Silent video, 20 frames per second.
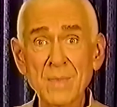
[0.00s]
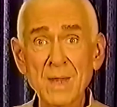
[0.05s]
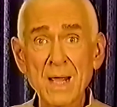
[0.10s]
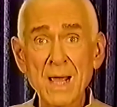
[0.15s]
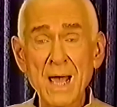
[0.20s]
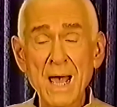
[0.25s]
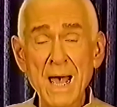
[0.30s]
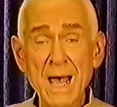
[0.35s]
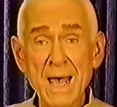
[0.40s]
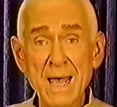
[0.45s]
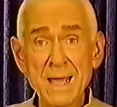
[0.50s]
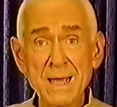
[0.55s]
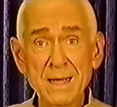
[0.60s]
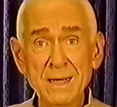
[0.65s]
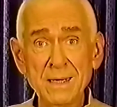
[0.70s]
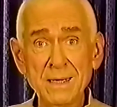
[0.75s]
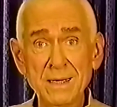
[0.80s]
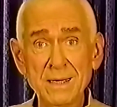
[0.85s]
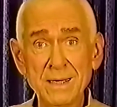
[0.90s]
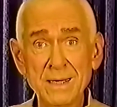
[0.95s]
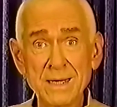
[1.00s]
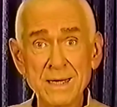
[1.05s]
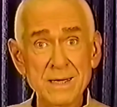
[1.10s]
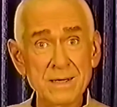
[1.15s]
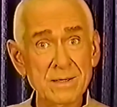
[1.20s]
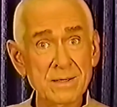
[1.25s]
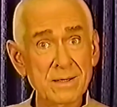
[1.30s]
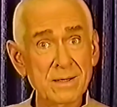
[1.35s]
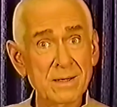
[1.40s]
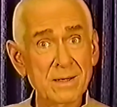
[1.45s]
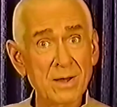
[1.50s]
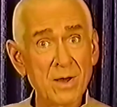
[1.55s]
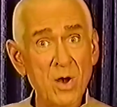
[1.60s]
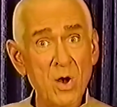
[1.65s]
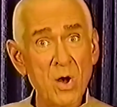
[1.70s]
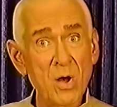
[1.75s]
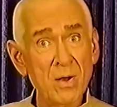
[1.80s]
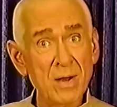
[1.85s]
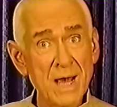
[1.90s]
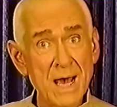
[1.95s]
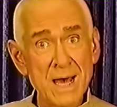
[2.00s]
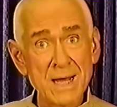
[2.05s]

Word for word: They had armband patches reading,